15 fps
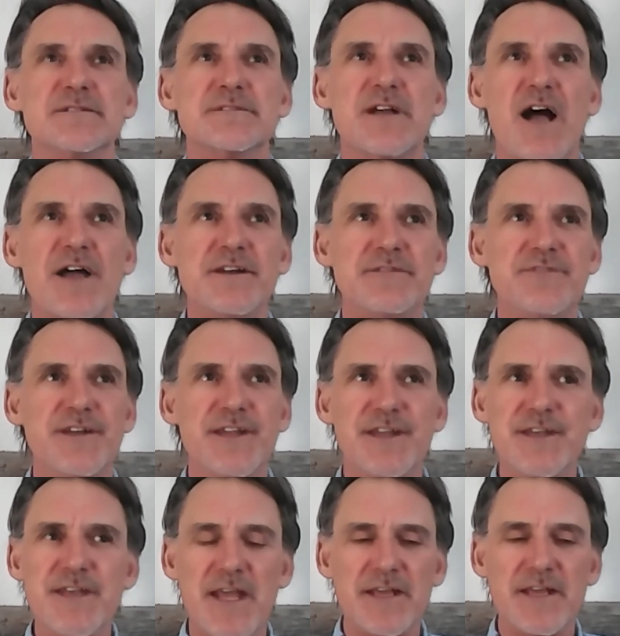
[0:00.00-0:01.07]
kind of an
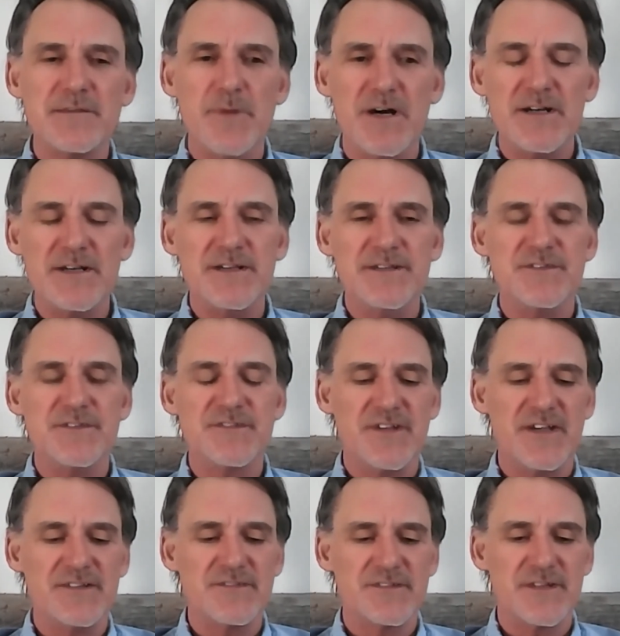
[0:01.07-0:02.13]
enigma in the
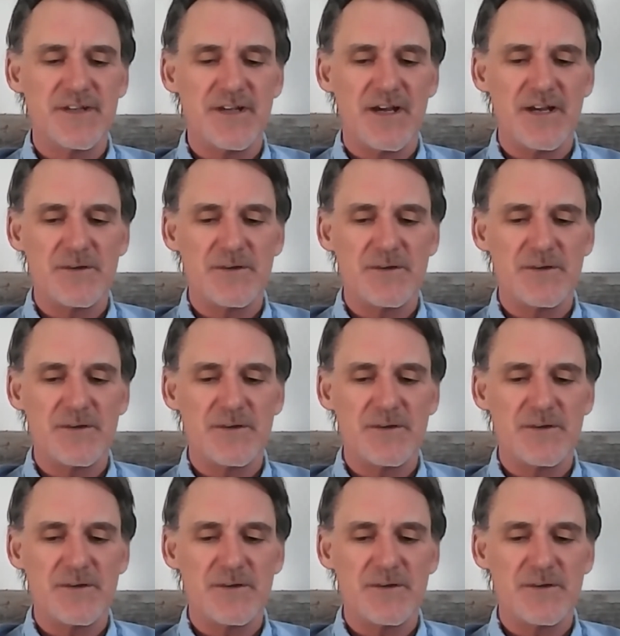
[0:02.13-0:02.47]
sense that